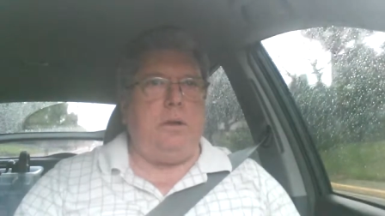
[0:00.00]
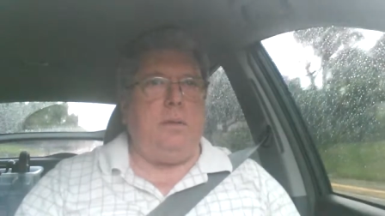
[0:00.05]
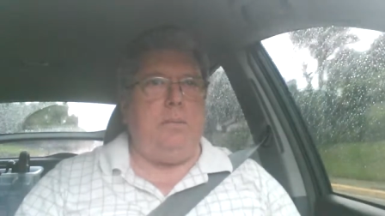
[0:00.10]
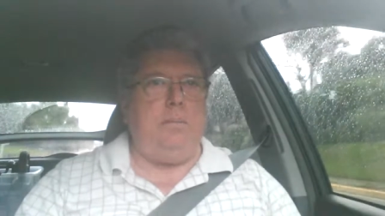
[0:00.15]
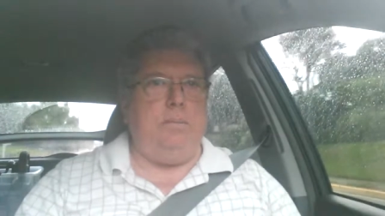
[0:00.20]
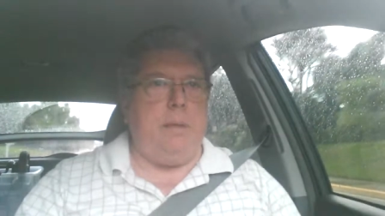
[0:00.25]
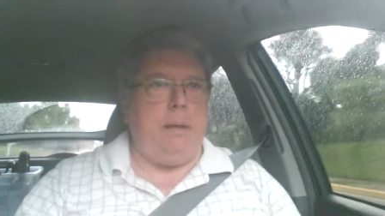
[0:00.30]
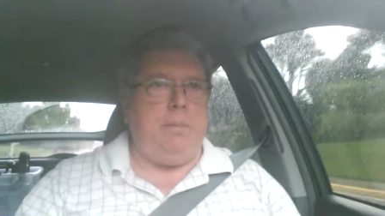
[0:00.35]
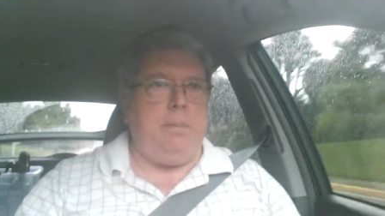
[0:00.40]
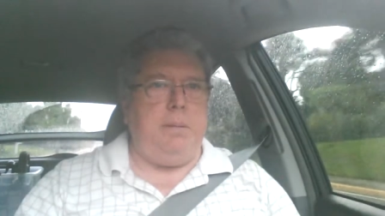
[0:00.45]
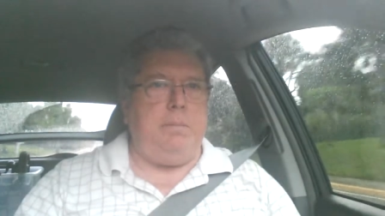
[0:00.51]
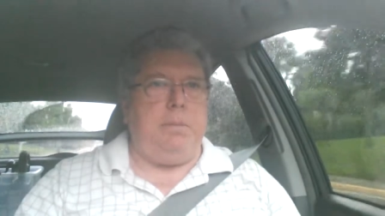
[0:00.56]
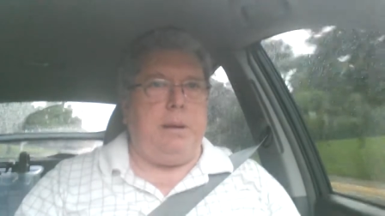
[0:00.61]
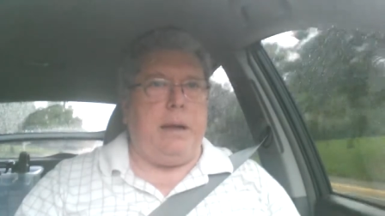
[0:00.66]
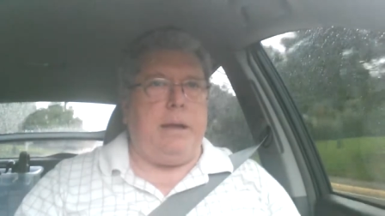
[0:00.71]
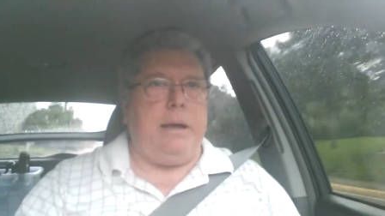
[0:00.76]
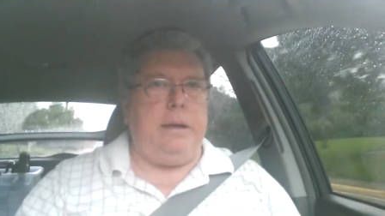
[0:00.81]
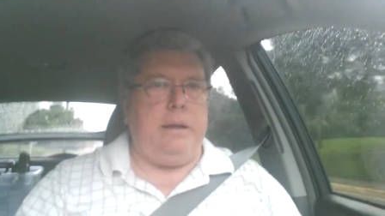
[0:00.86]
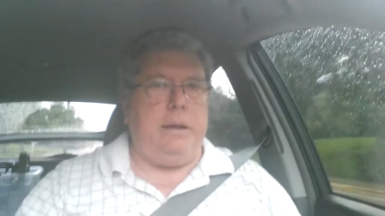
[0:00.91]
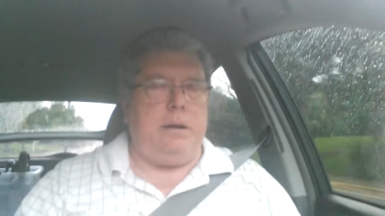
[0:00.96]
could maybe
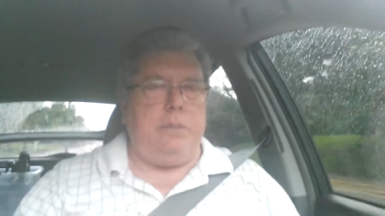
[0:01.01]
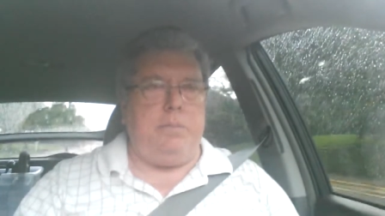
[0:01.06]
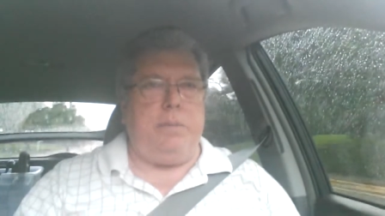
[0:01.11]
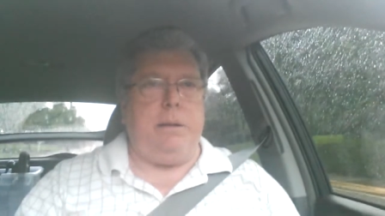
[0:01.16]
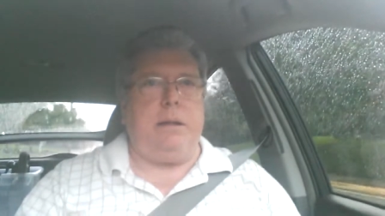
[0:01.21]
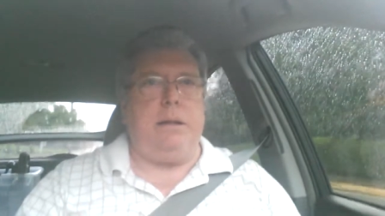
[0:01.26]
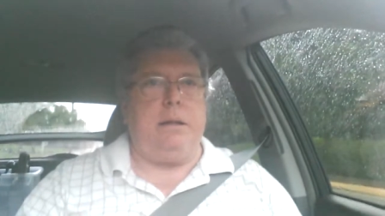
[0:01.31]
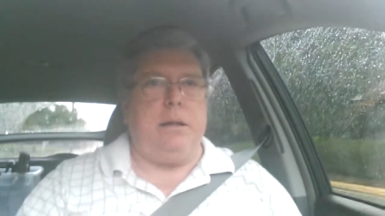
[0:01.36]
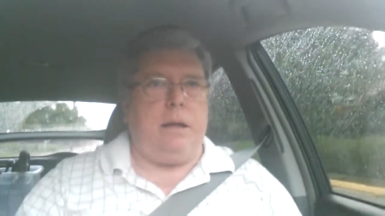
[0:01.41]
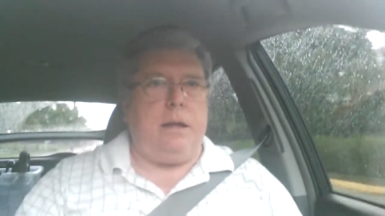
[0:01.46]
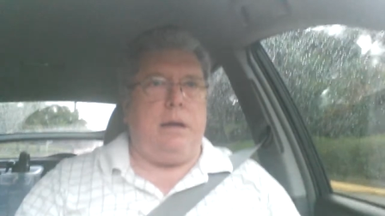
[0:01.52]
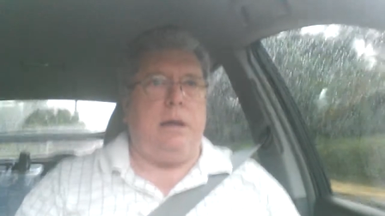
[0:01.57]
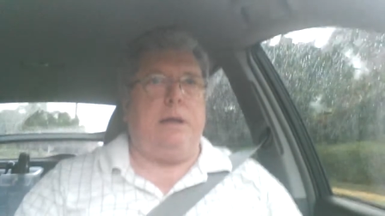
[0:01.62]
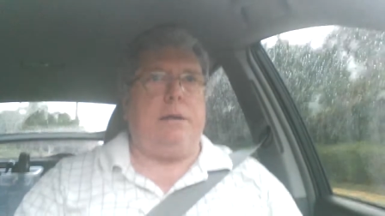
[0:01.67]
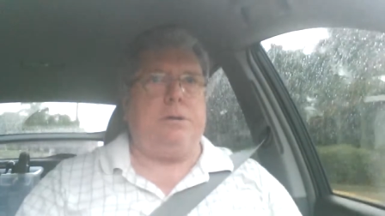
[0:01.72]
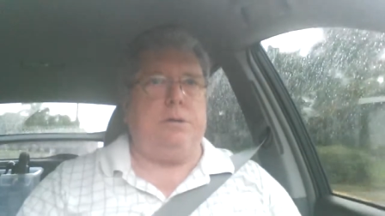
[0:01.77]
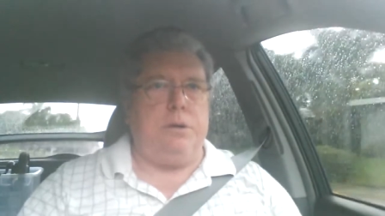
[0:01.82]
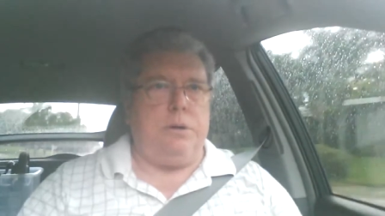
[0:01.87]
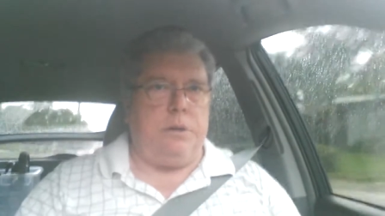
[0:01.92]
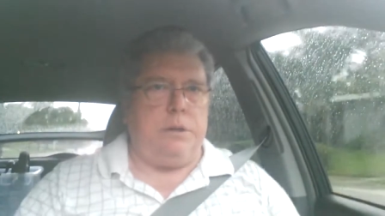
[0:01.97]
buy it at a Big
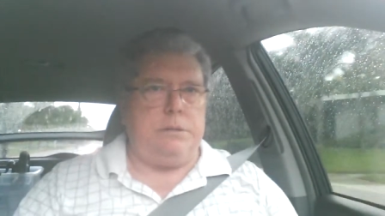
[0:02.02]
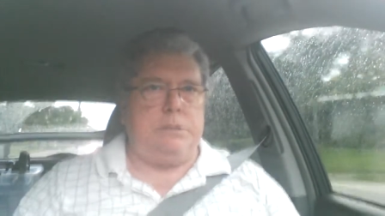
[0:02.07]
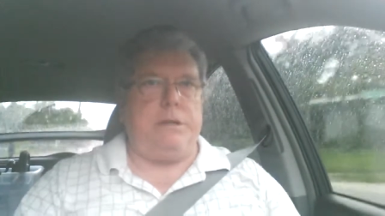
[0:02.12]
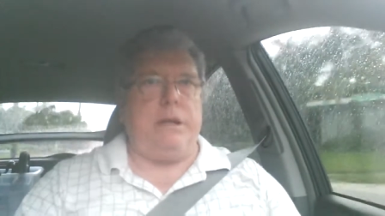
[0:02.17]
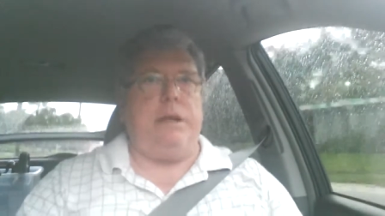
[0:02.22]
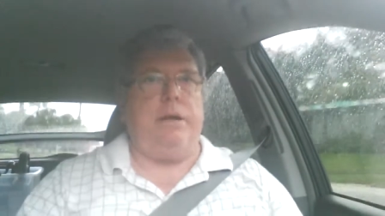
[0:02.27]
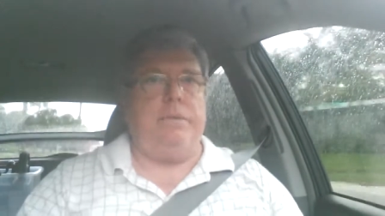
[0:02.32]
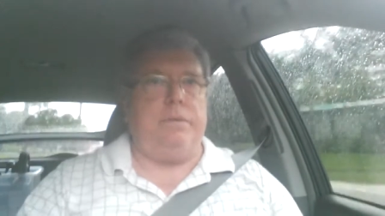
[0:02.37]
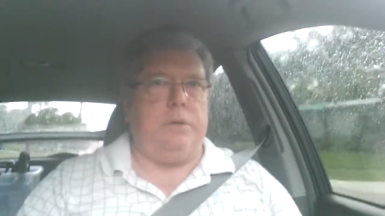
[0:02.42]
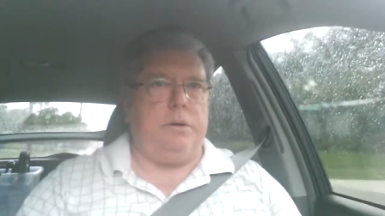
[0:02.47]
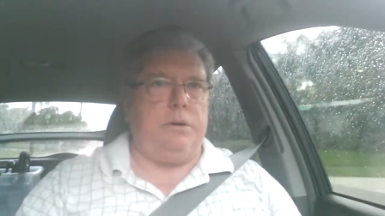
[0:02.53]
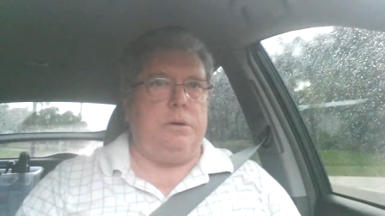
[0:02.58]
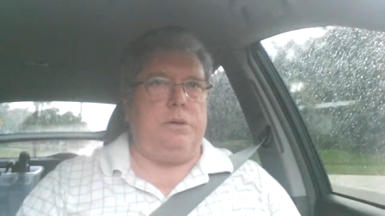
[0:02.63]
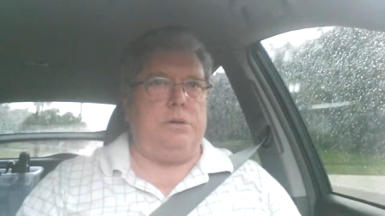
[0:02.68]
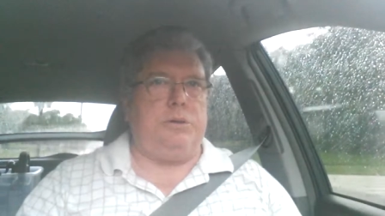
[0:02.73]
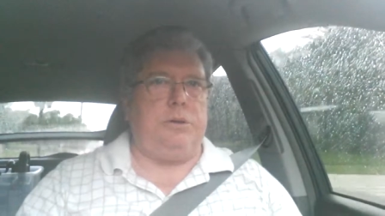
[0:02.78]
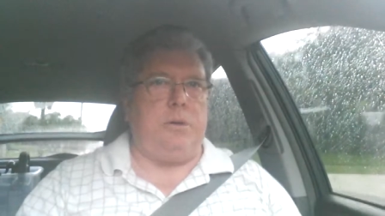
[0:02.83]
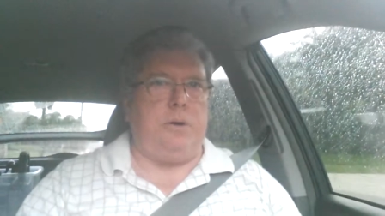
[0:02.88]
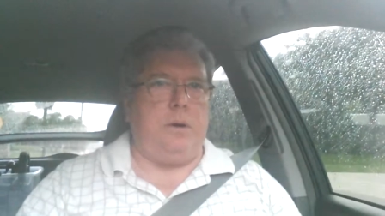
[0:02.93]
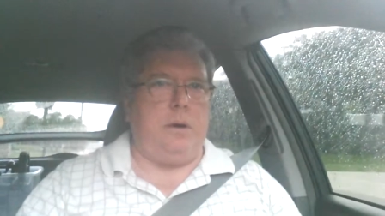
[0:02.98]
Lots or a
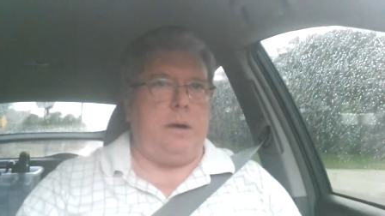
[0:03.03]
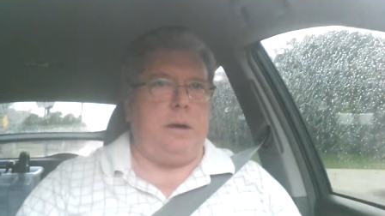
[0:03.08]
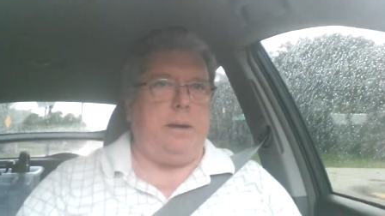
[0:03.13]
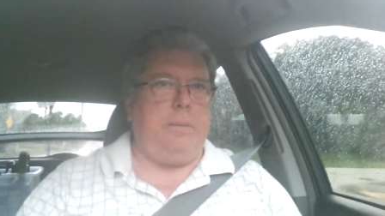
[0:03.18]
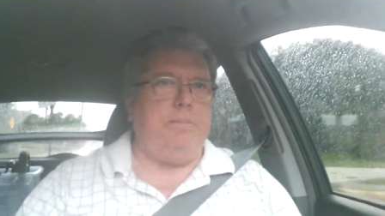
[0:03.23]
Savers, or